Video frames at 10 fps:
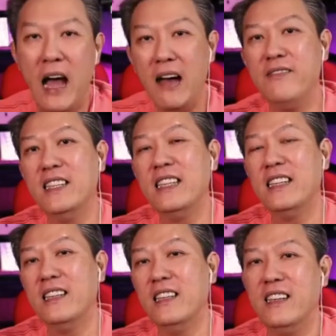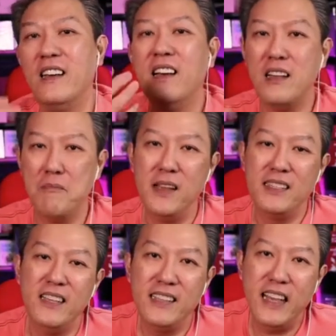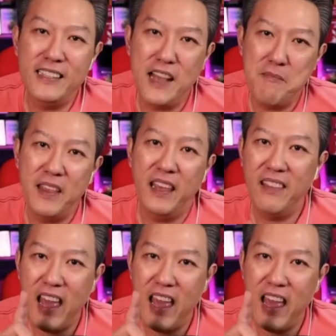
after the person says something,